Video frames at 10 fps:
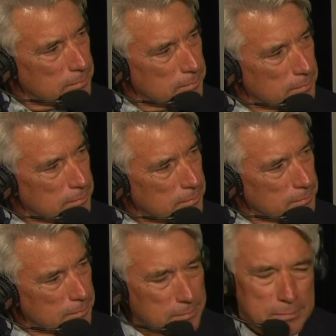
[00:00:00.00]

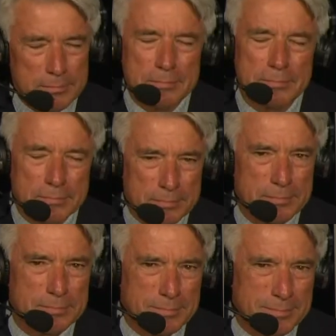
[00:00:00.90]

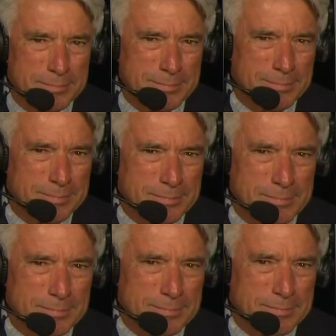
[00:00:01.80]

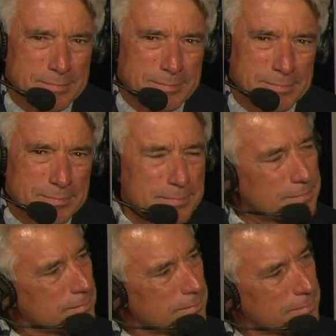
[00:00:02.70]

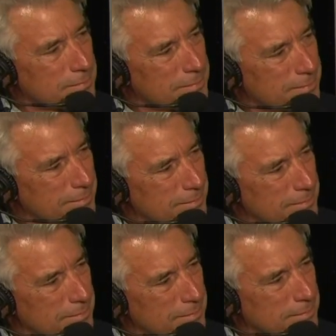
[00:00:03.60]

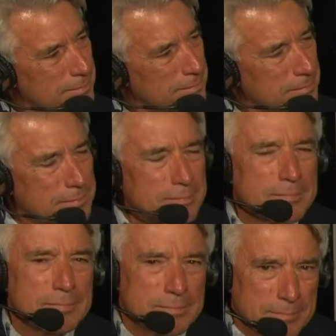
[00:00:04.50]

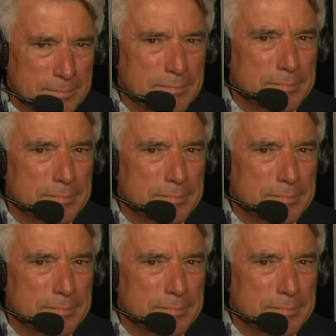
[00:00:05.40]
(not speaking)